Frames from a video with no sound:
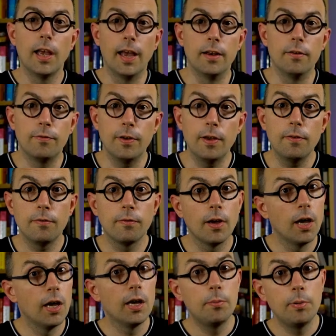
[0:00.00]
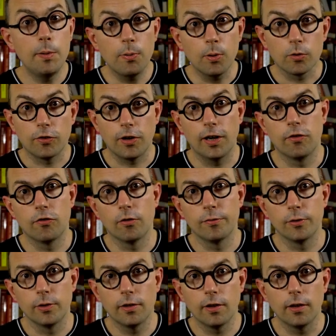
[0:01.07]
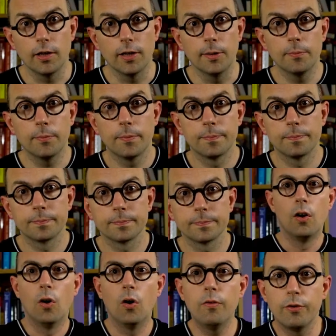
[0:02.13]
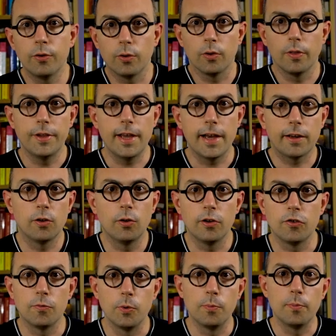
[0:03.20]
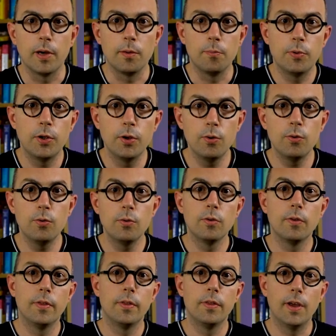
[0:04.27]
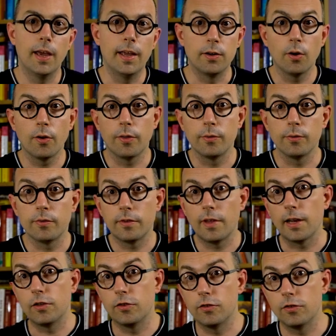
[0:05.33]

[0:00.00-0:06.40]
And fifth, people change over time. Overall, the acknowledgement by Pew and others that